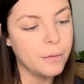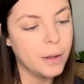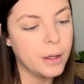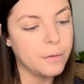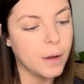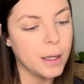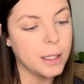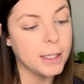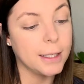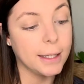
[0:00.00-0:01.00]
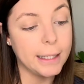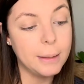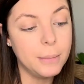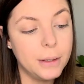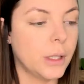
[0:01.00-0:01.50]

Havana Gleam.